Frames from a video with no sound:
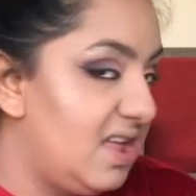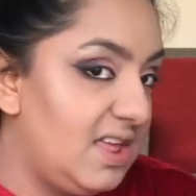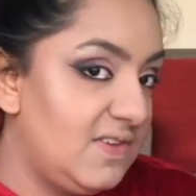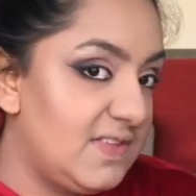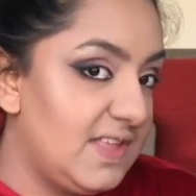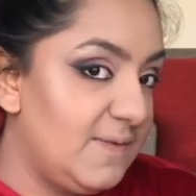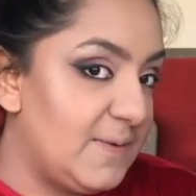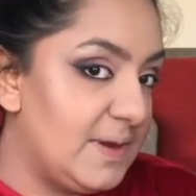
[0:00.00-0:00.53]
You
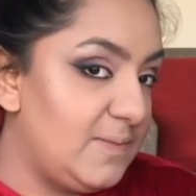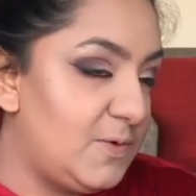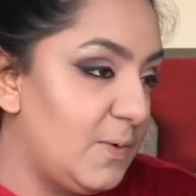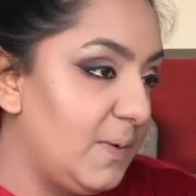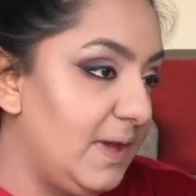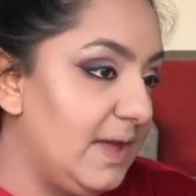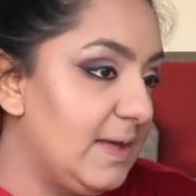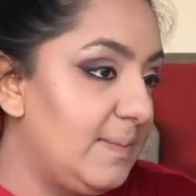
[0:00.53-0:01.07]
see what I'm
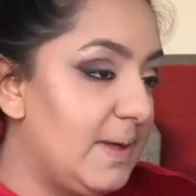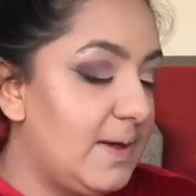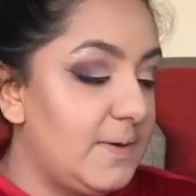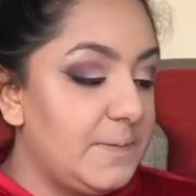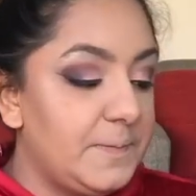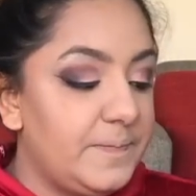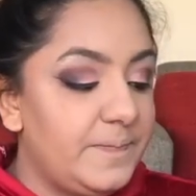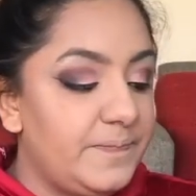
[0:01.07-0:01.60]
talking
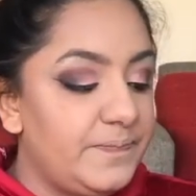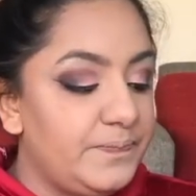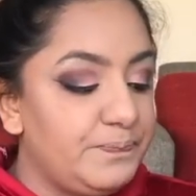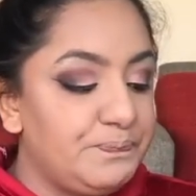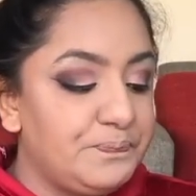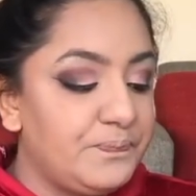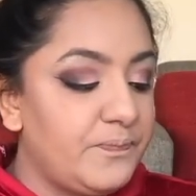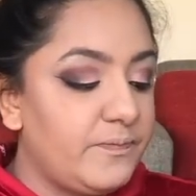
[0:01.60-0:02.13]
about?
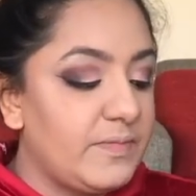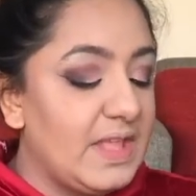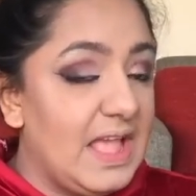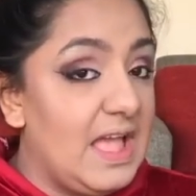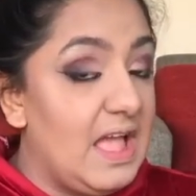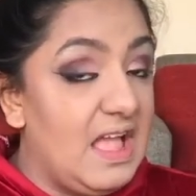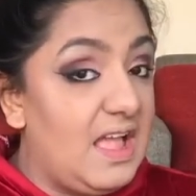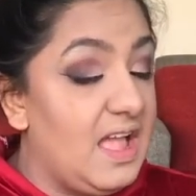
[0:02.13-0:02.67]

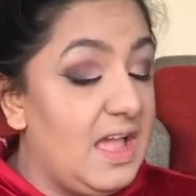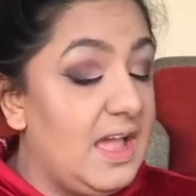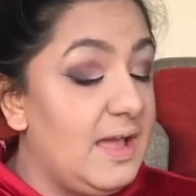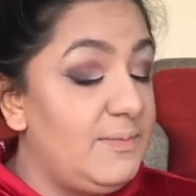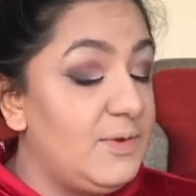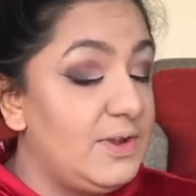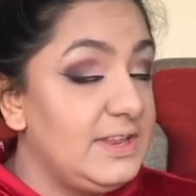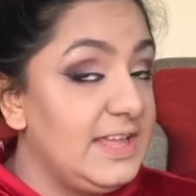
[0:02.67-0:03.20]

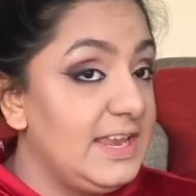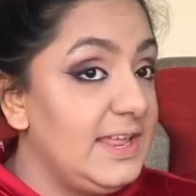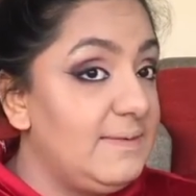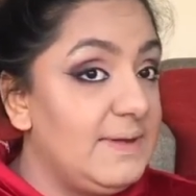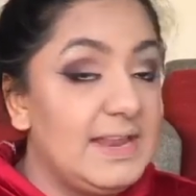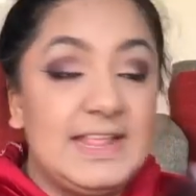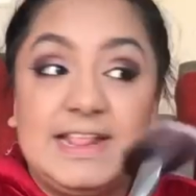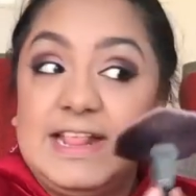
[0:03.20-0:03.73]
I'm not kidding
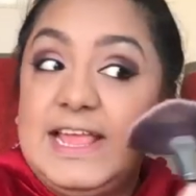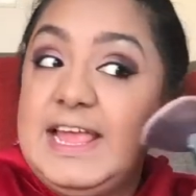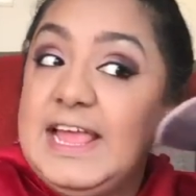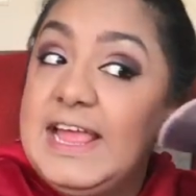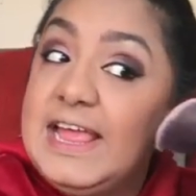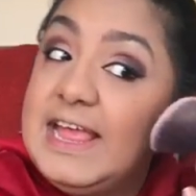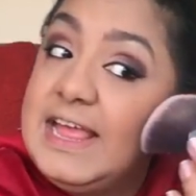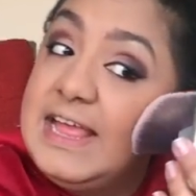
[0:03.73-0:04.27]
when I
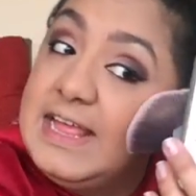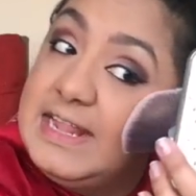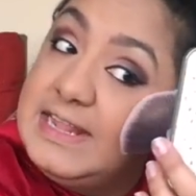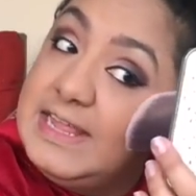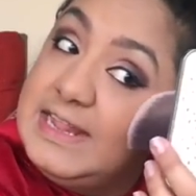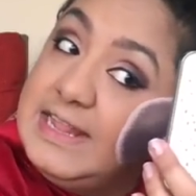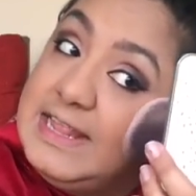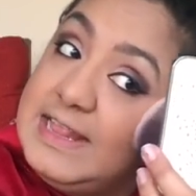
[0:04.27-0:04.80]
say
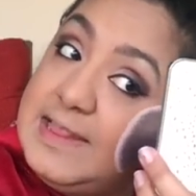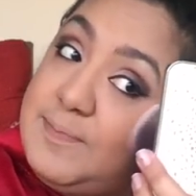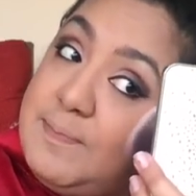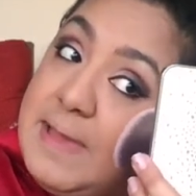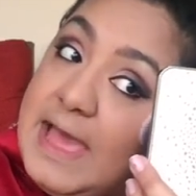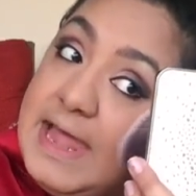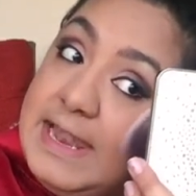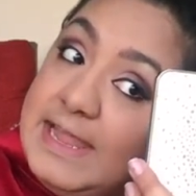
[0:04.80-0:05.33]
that this
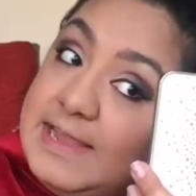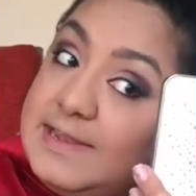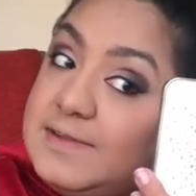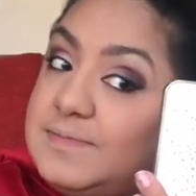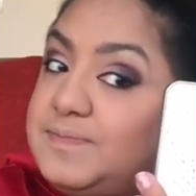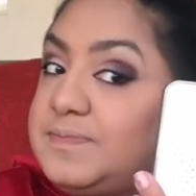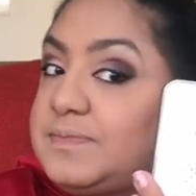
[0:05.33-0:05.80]
palette